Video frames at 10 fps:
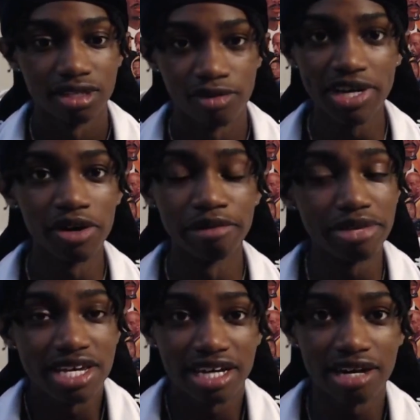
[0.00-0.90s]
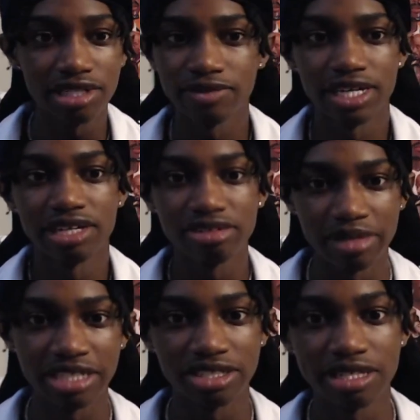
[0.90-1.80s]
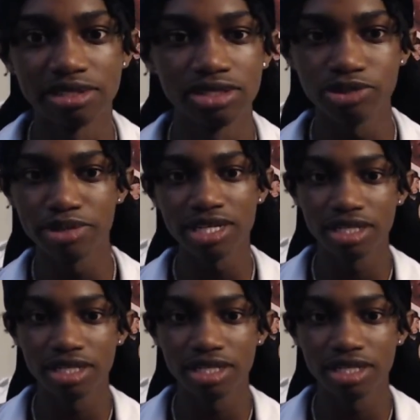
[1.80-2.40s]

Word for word: We going big. I don't give a F. My dream is too big.